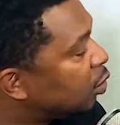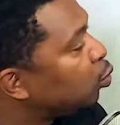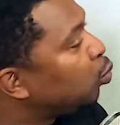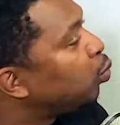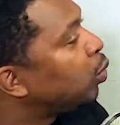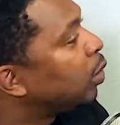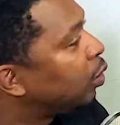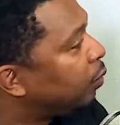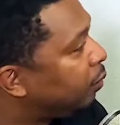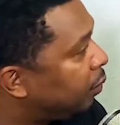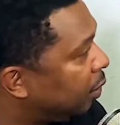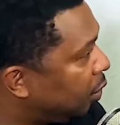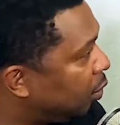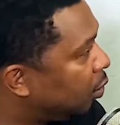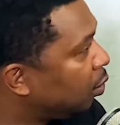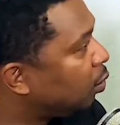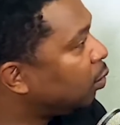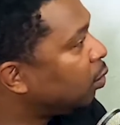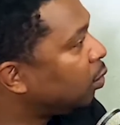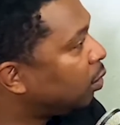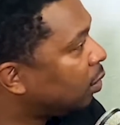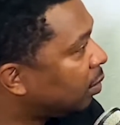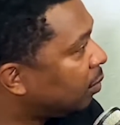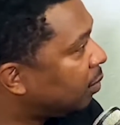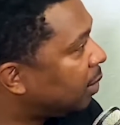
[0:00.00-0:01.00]
will be your
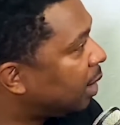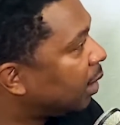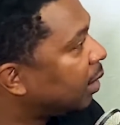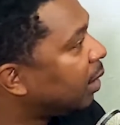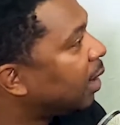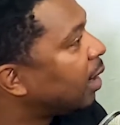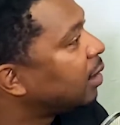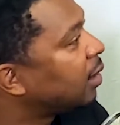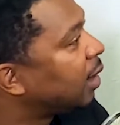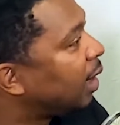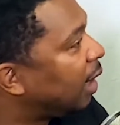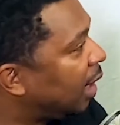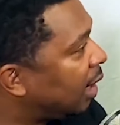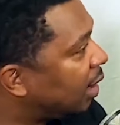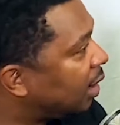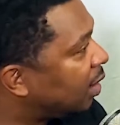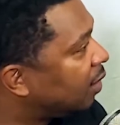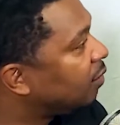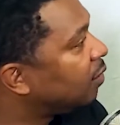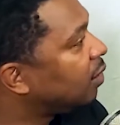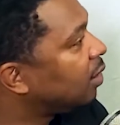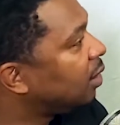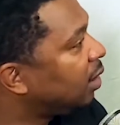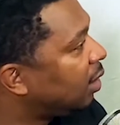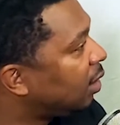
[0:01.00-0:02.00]
quarterback at the end of the
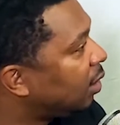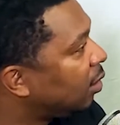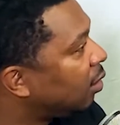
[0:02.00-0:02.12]
year.